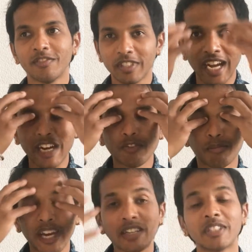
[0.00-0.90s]
we have a
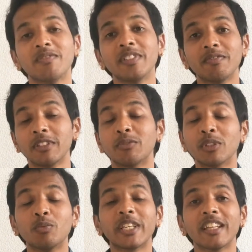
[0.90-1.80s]
mind with
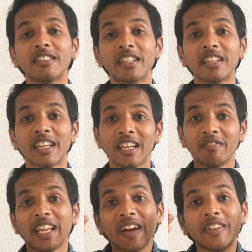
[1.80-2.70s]
which we can think,
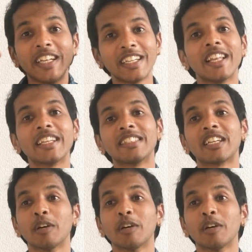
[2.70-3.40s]
we have an intellect that